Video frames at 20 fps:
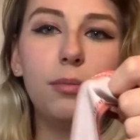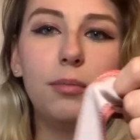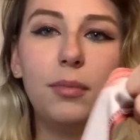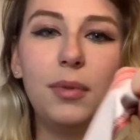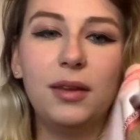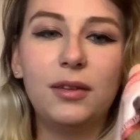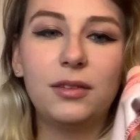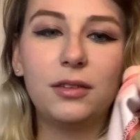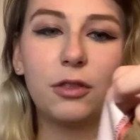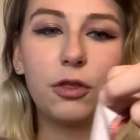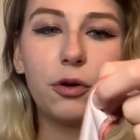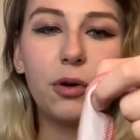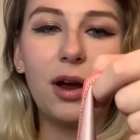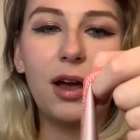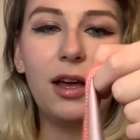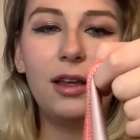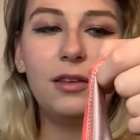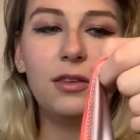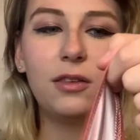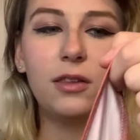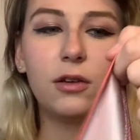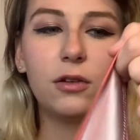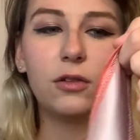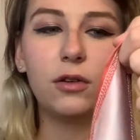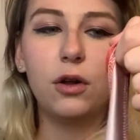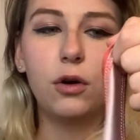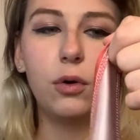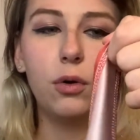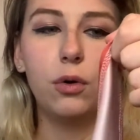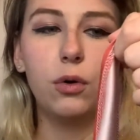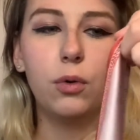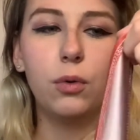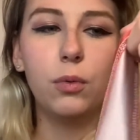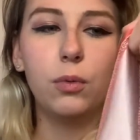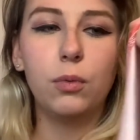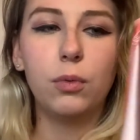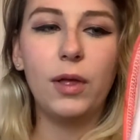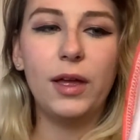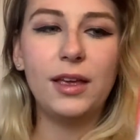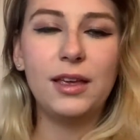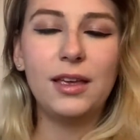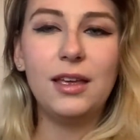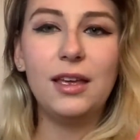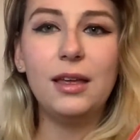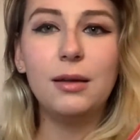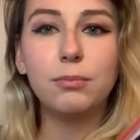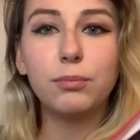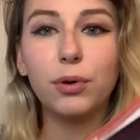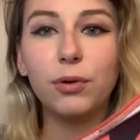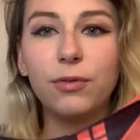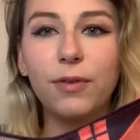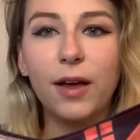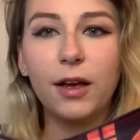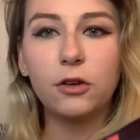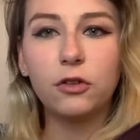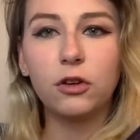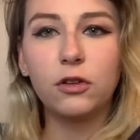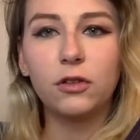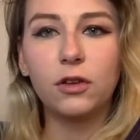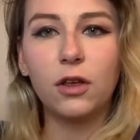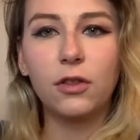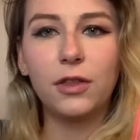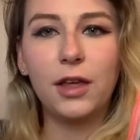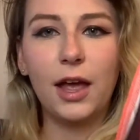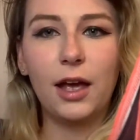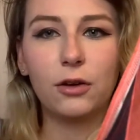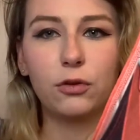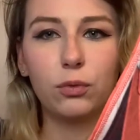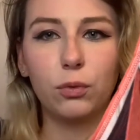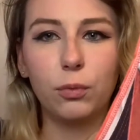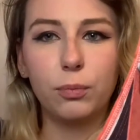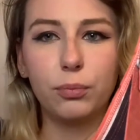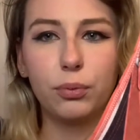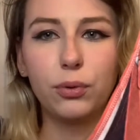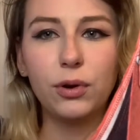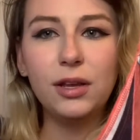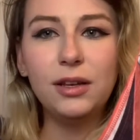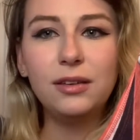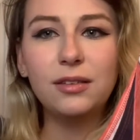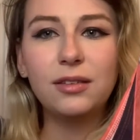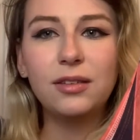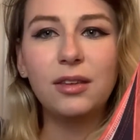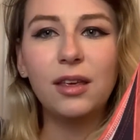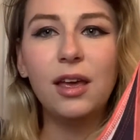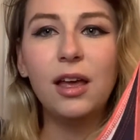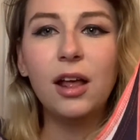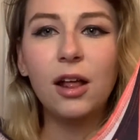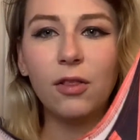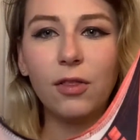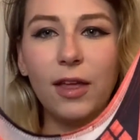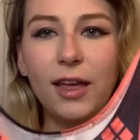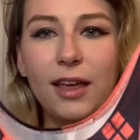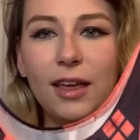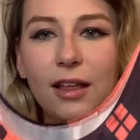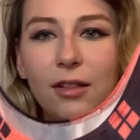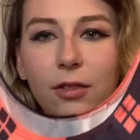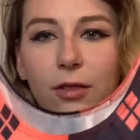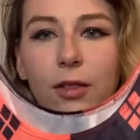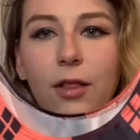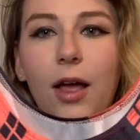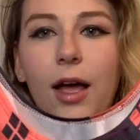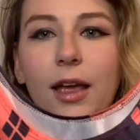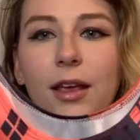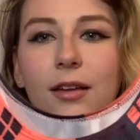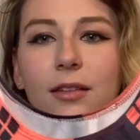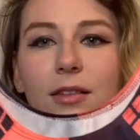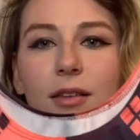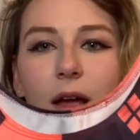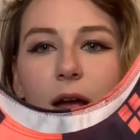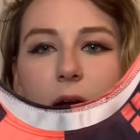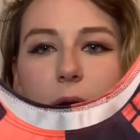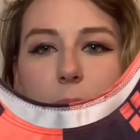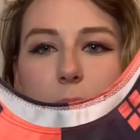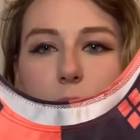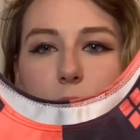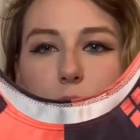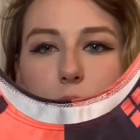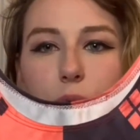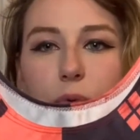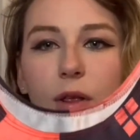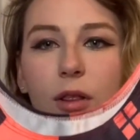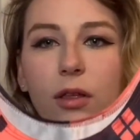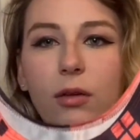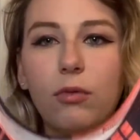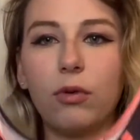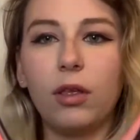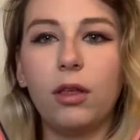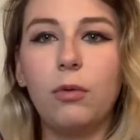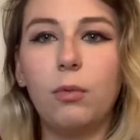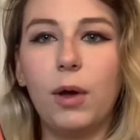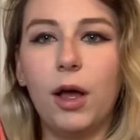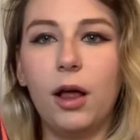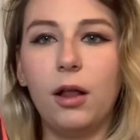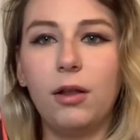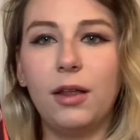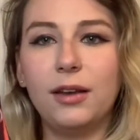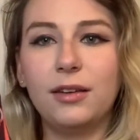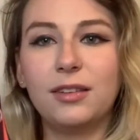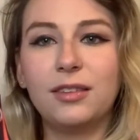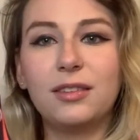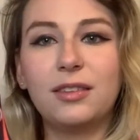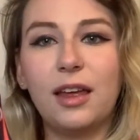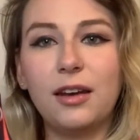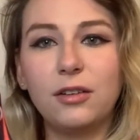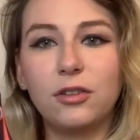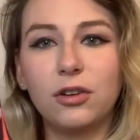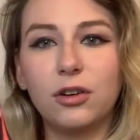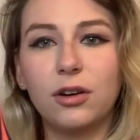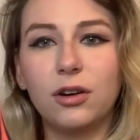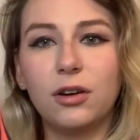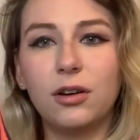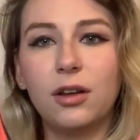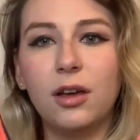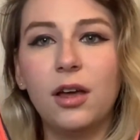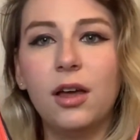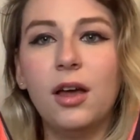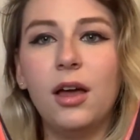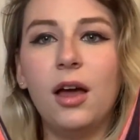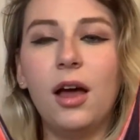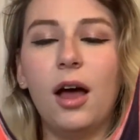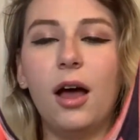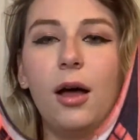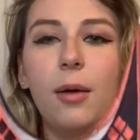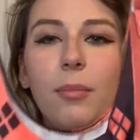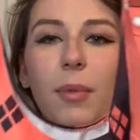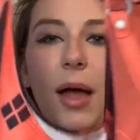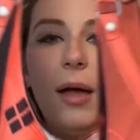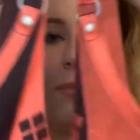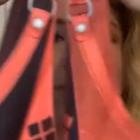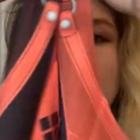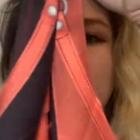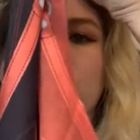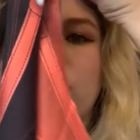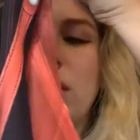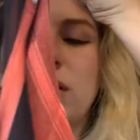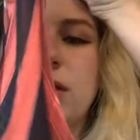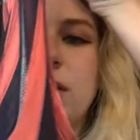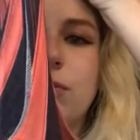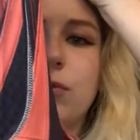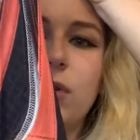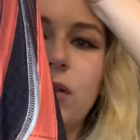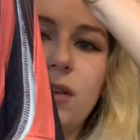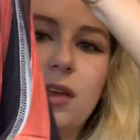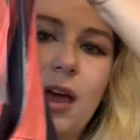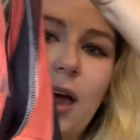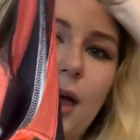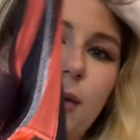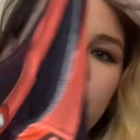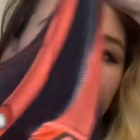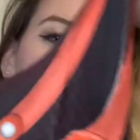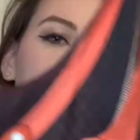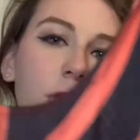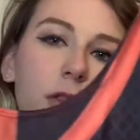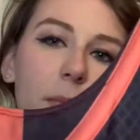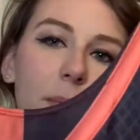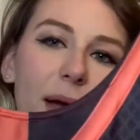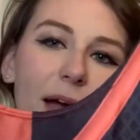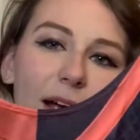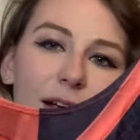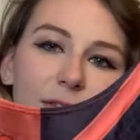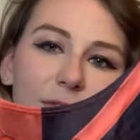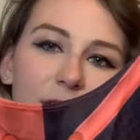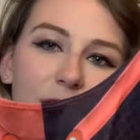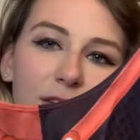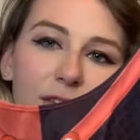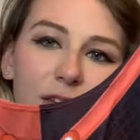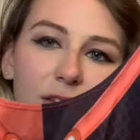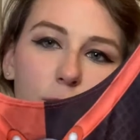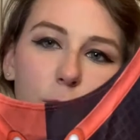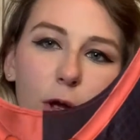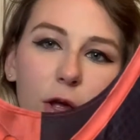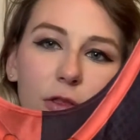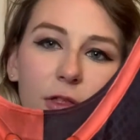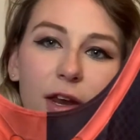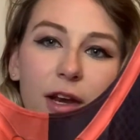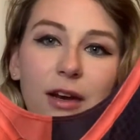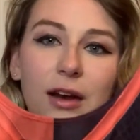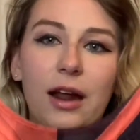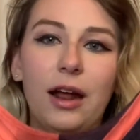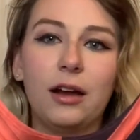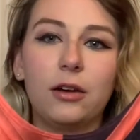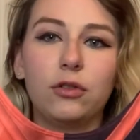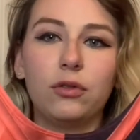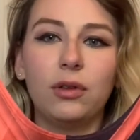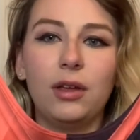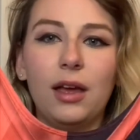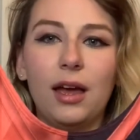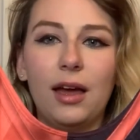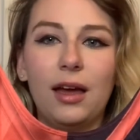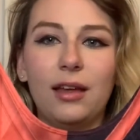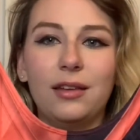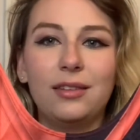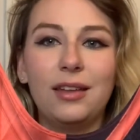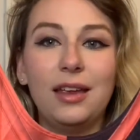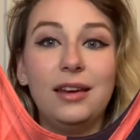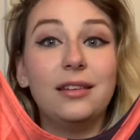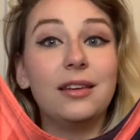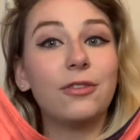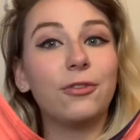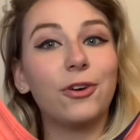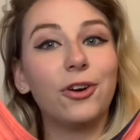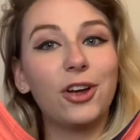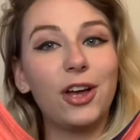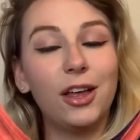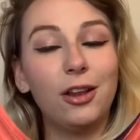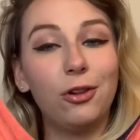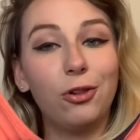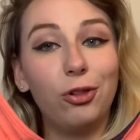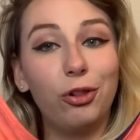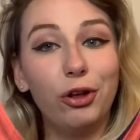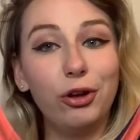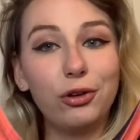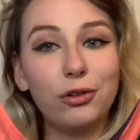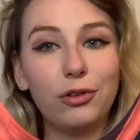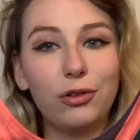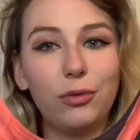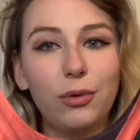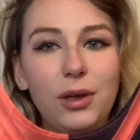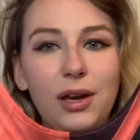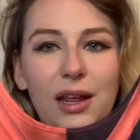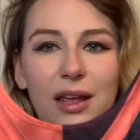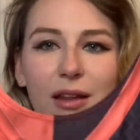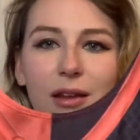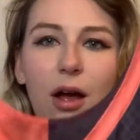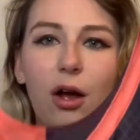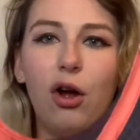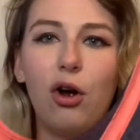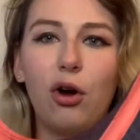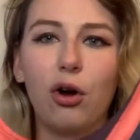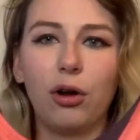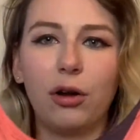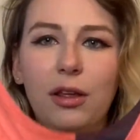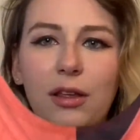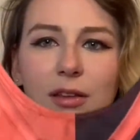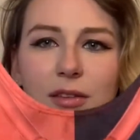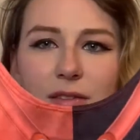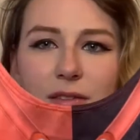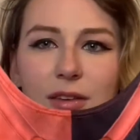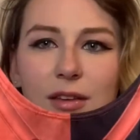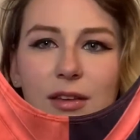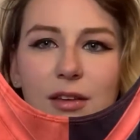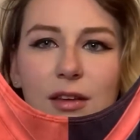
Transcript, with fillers: misthreads, there's no like imperfections on the actual print. Like, it lines up really, really well and centered. I'm really, really happy with the back of this as well, that it actually has a different kind of look to it and a harness.